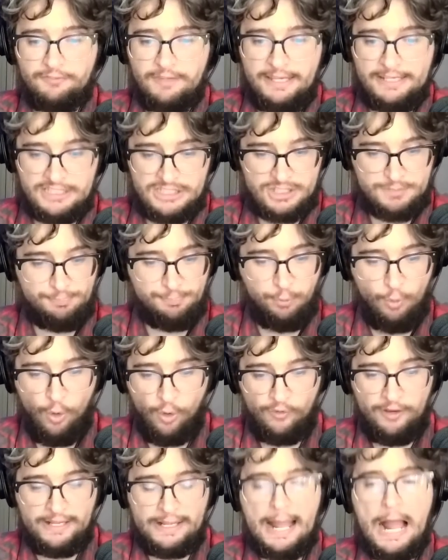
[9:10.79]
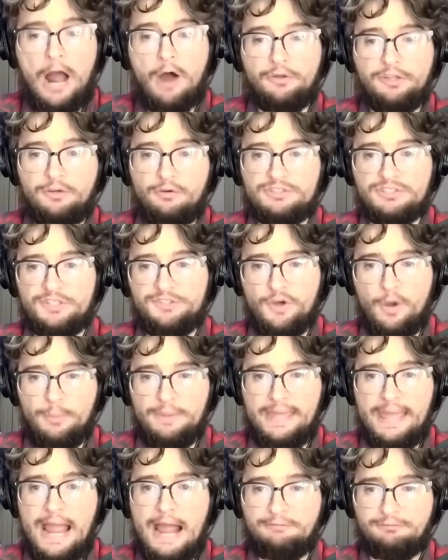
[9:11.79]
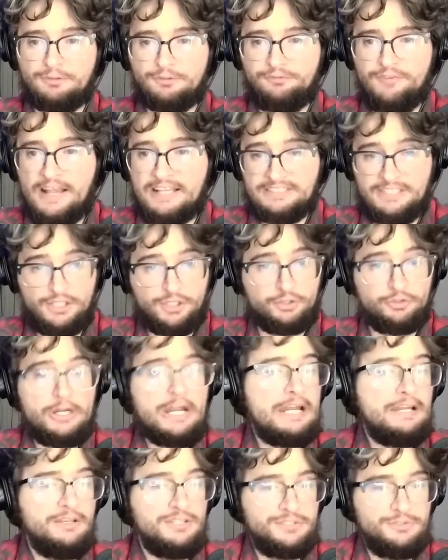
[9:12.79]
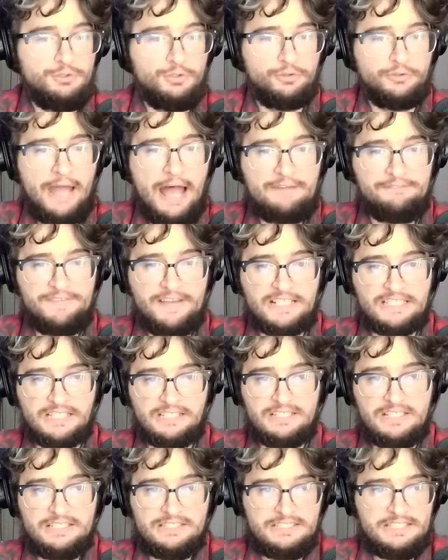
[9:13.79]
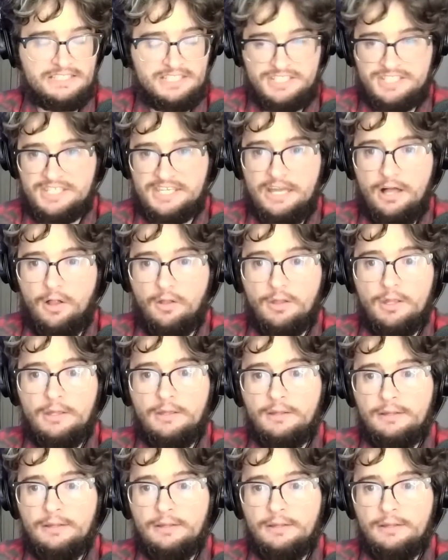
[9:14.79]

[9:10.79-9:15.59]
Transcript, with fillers: exploring how to use Adobe After Effects and creating these new graphics because it's it's a skill,